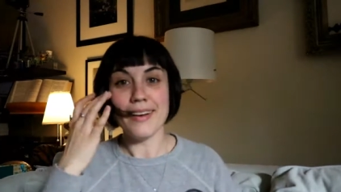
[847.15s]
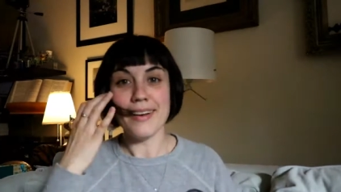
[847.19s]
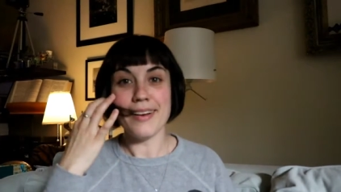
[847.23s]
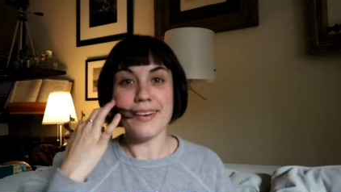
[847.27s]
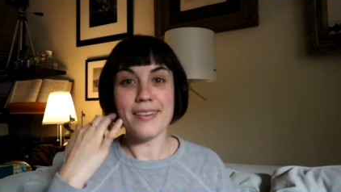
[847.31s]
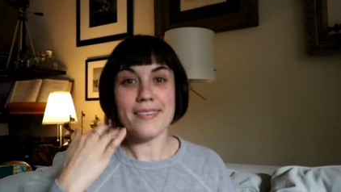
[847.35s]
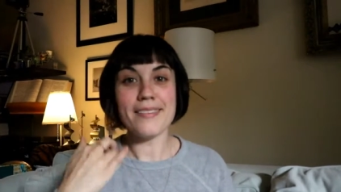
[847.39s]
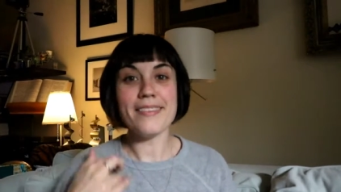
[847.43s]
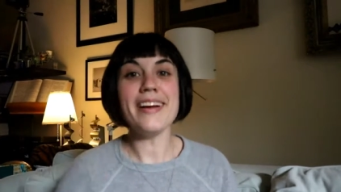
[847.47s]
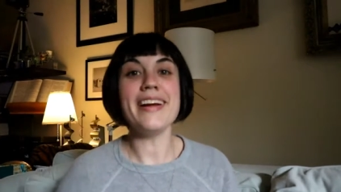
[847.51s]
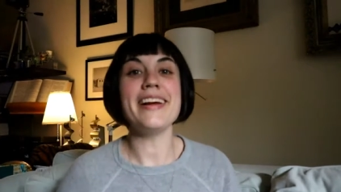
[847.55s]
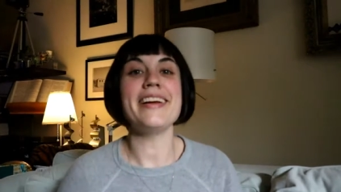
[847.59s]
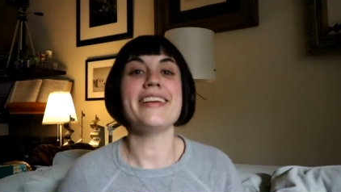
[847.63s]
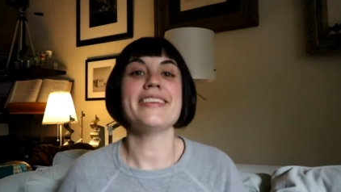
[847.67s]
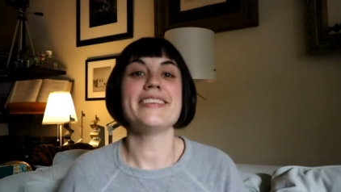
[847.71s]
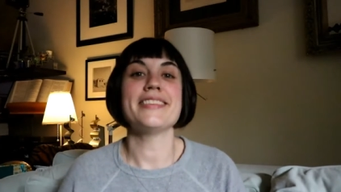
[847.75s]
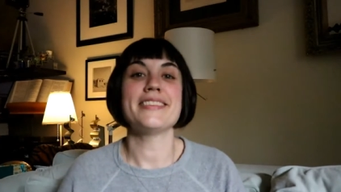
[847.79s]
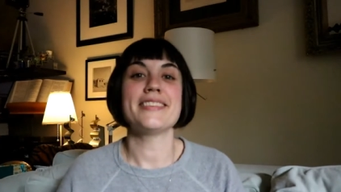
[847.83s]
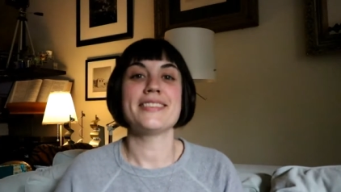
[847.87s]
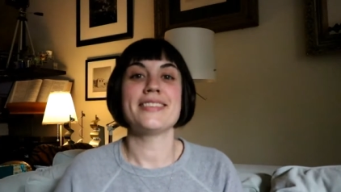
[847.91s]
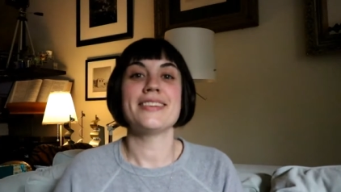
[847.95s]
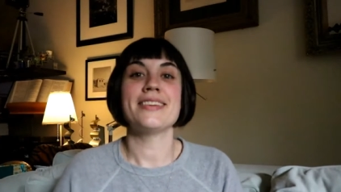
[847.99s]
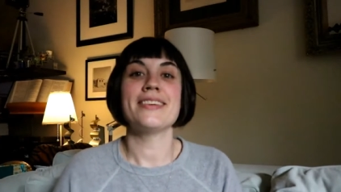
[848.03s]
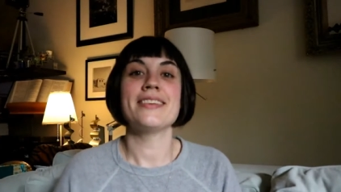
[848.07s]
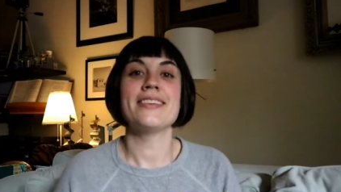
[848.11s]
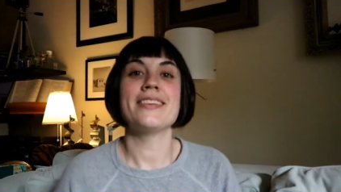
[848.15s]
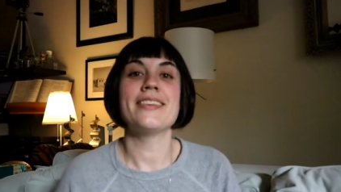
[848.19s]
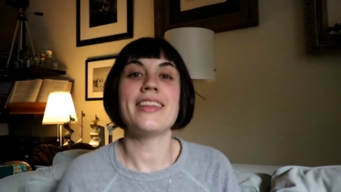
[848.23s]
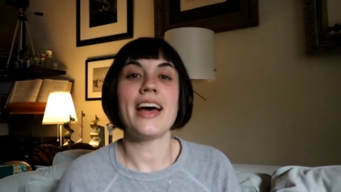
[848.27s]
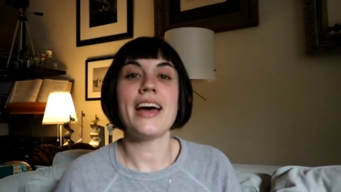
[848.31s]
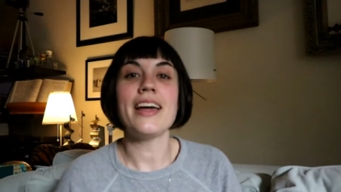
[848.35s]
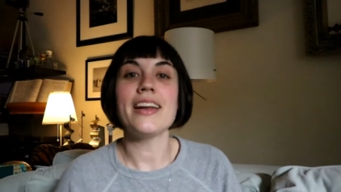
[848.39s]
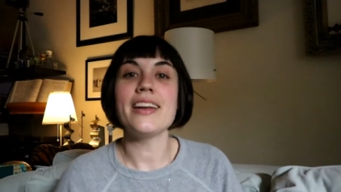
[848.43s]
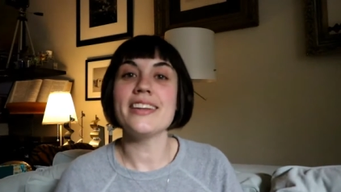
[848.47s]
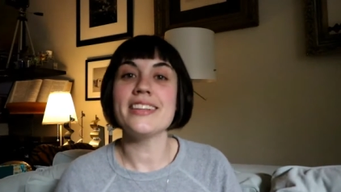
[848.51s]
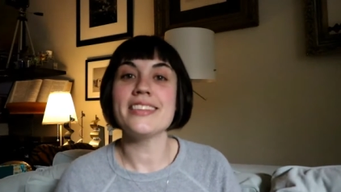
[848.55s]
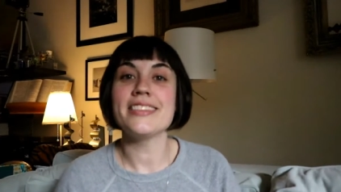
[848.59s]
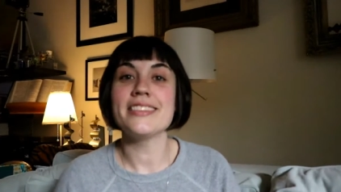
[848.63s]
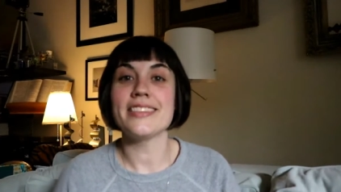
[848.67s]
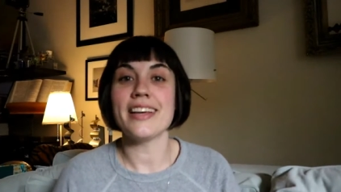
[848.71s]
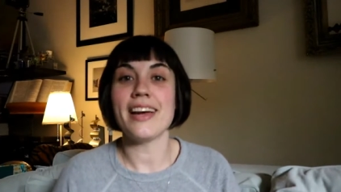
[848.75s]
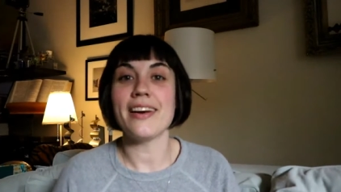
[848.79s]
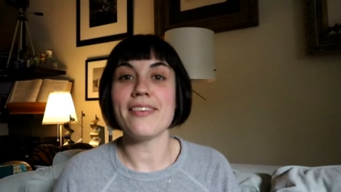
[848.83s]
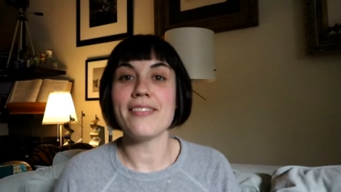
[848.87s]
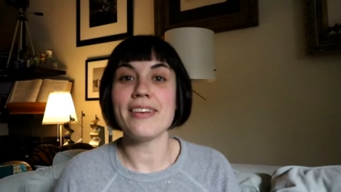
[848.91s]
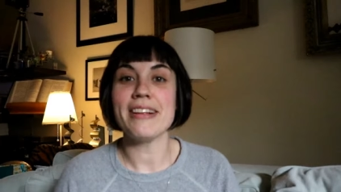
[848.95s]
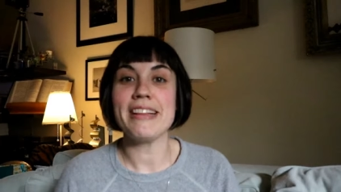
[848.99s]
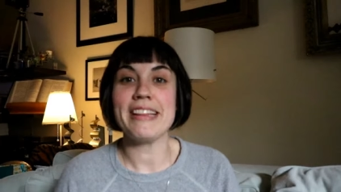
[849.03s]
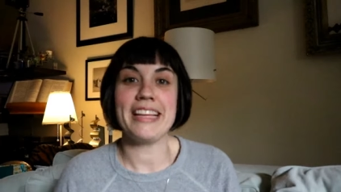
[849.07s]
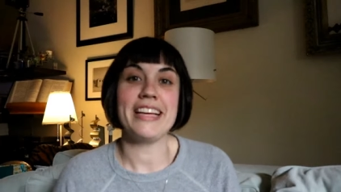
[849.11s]
Alright, so that is
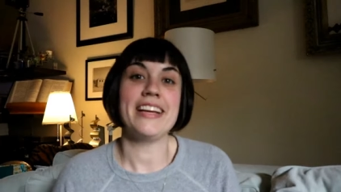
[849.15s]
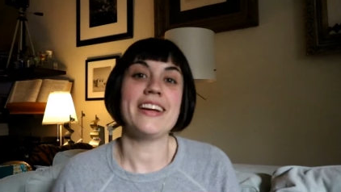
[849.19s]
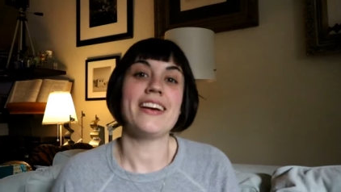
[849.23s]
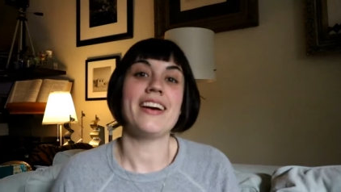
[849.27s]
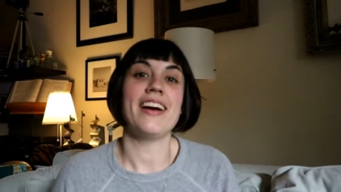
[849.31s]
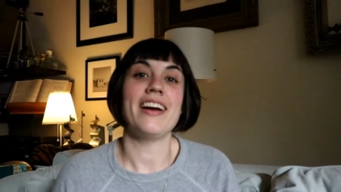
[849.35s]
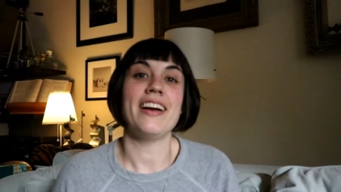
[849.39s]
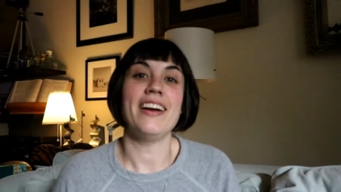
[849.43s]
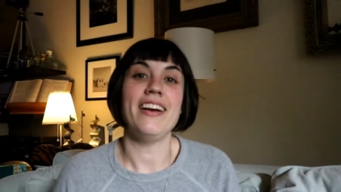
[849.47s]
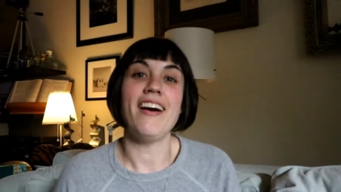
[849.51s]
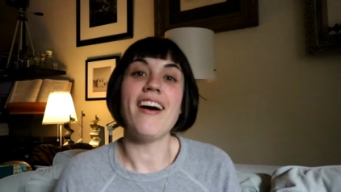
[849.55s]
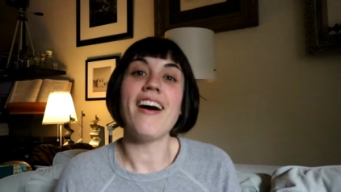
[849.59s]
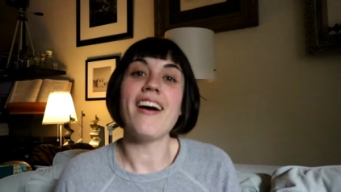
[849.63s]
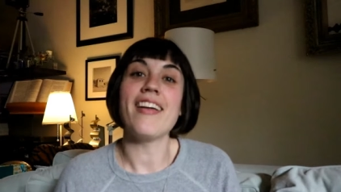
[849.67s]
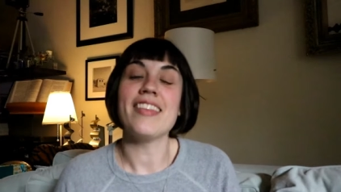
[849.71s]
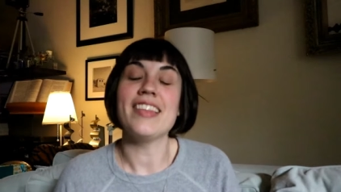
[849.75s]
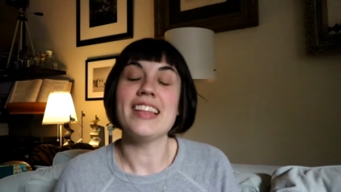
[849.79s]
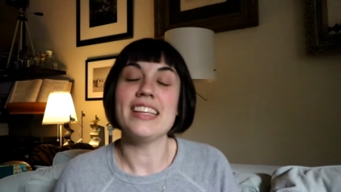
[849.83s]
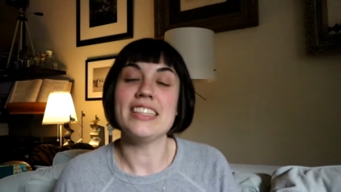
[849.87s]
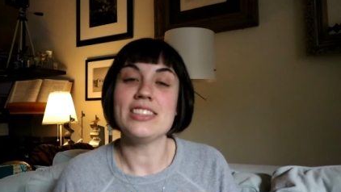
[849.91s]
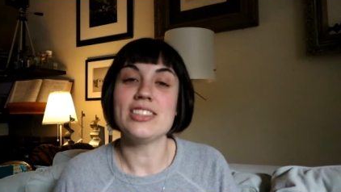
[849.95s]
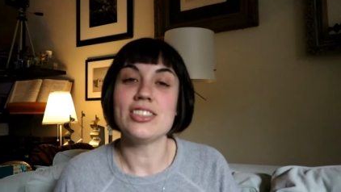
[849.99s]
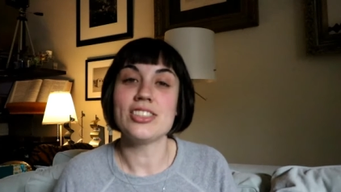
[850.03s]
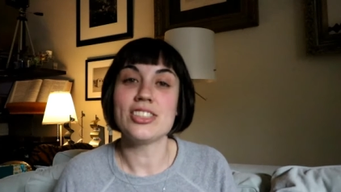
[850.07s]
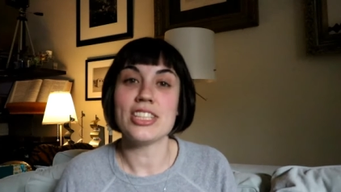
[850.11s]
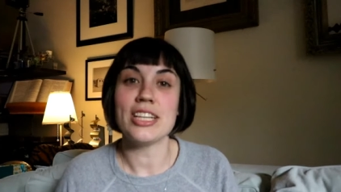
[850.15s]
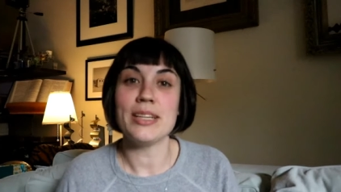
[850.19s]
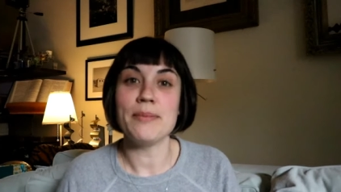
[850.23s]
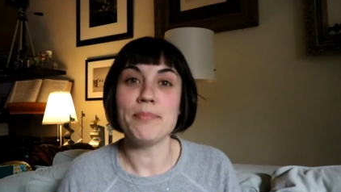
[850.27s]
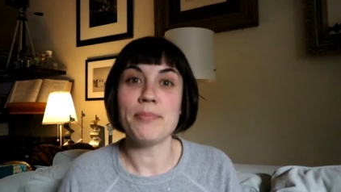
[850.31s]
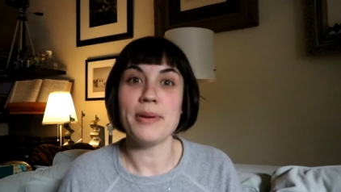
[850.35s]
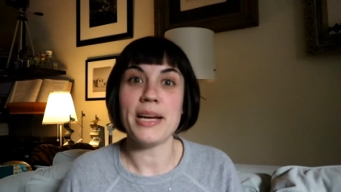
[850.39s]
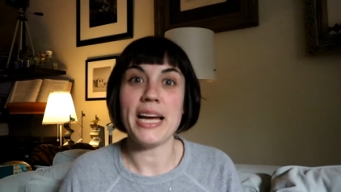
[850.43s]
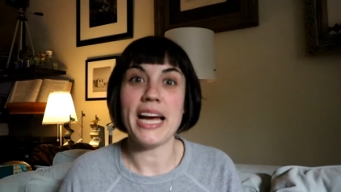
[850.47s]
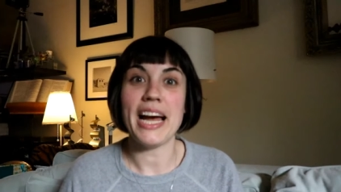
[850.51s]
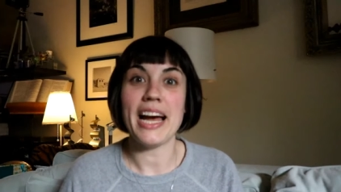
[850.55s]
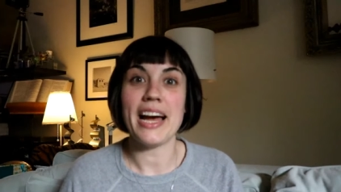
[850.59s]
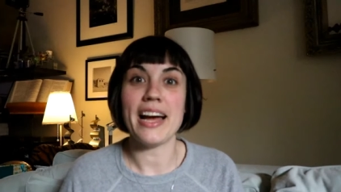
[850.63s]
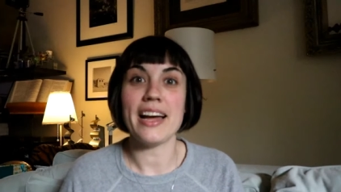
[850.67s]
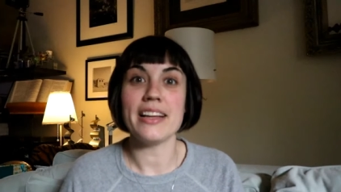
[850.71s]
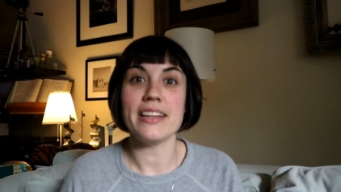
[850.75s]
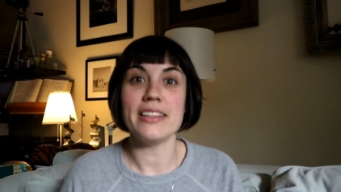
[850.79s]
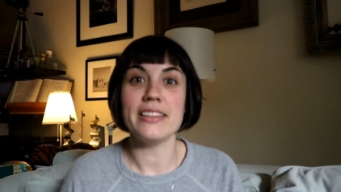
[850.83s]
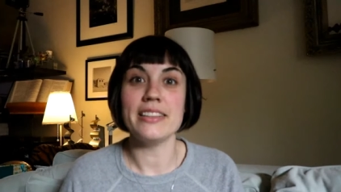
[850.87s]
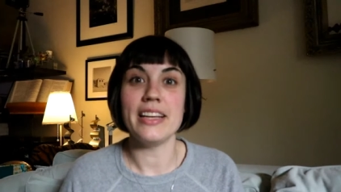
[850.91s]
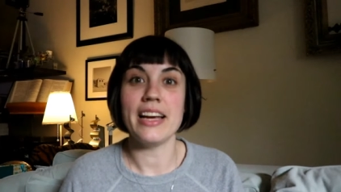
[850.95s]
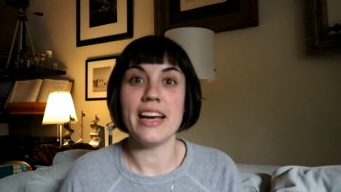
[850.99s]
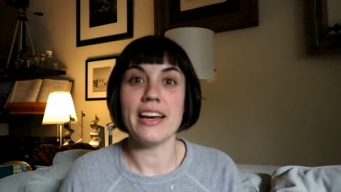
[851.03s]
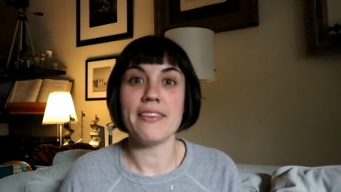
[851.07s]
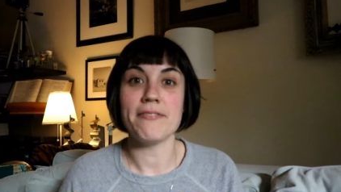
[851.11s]
everything I got this trip at
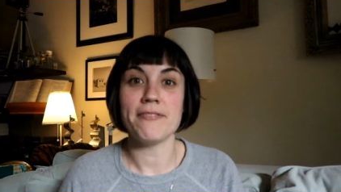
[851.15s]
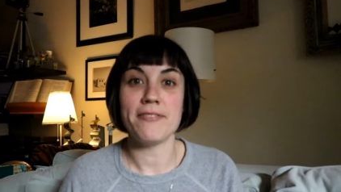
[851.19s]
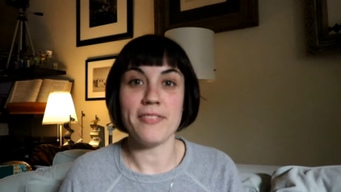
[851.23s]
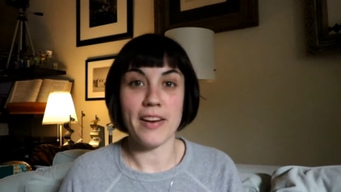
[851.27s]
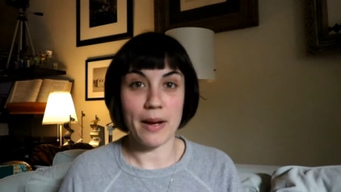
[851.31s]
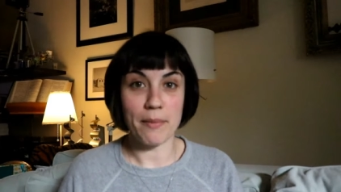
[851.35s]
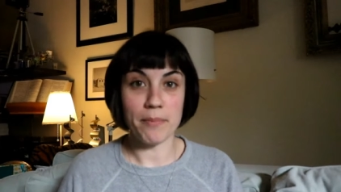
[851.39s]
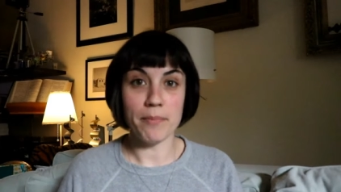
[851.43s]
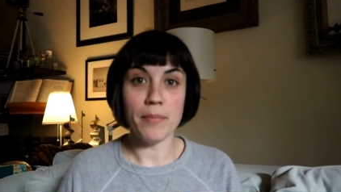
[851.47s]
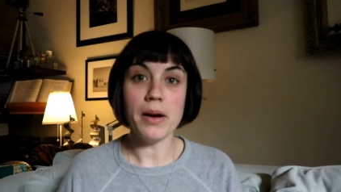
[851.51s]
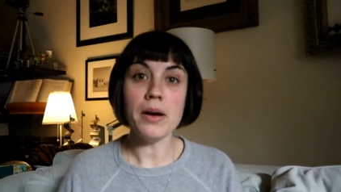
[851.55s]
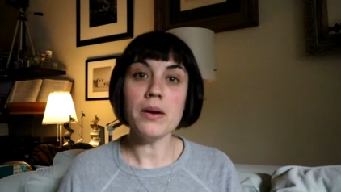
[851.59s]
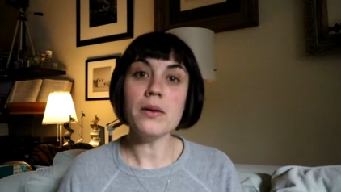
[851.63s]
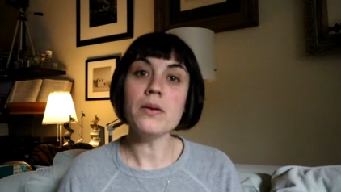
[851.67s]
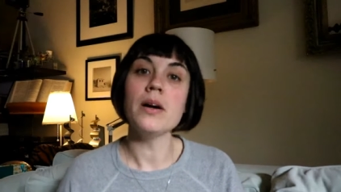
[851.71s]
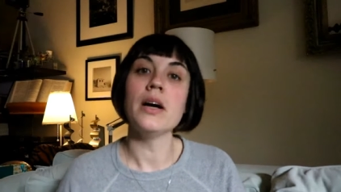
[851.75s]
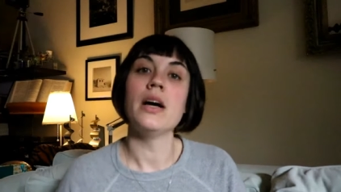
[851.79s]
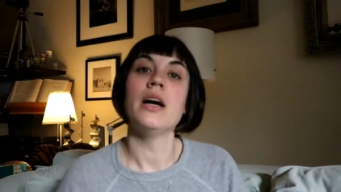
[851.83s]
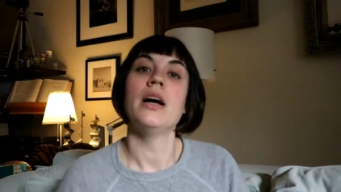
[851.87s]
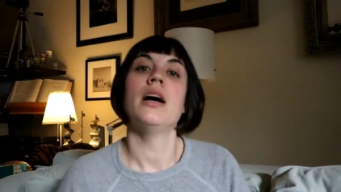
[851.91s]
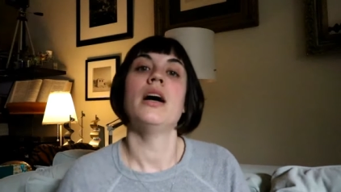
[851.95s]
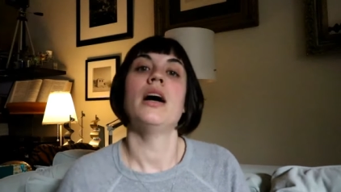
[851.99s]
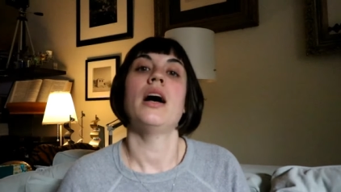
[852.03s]
Fabmo.